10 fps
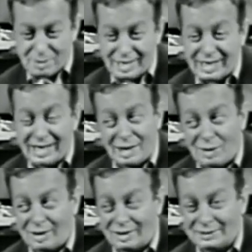about
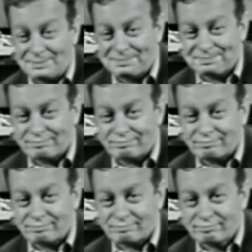now, uh,
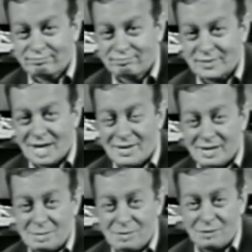I think
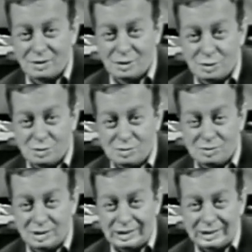it'd be fun to do
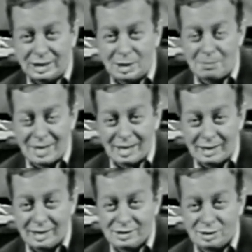a
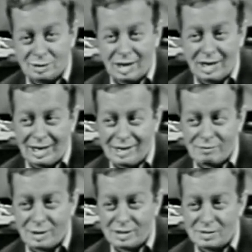ballad. And you know,
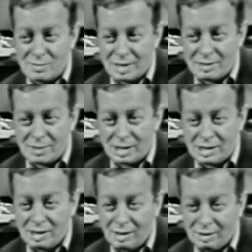I've run into many,
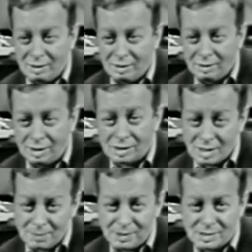many
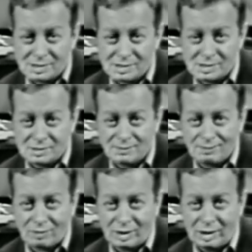accompanists
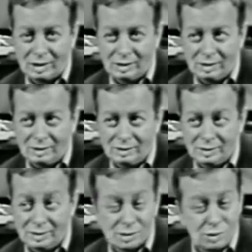
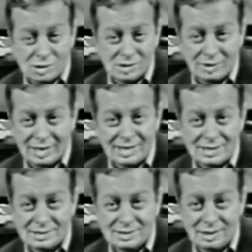in the course of the
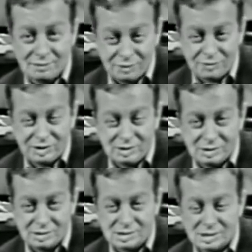last 10, 15
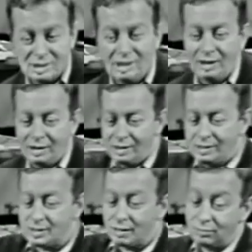years.
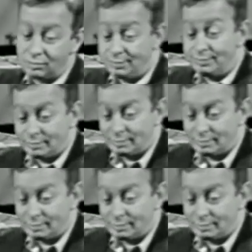Some